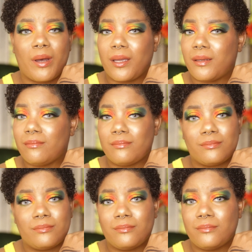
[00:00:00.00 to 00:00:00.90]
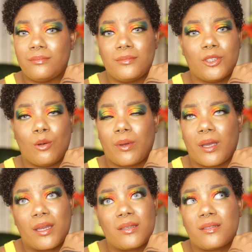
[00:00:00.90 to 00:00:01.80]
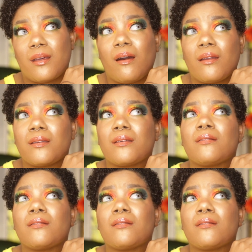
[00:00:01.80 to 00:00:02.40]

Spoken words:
buy it. Don't buy it. It's not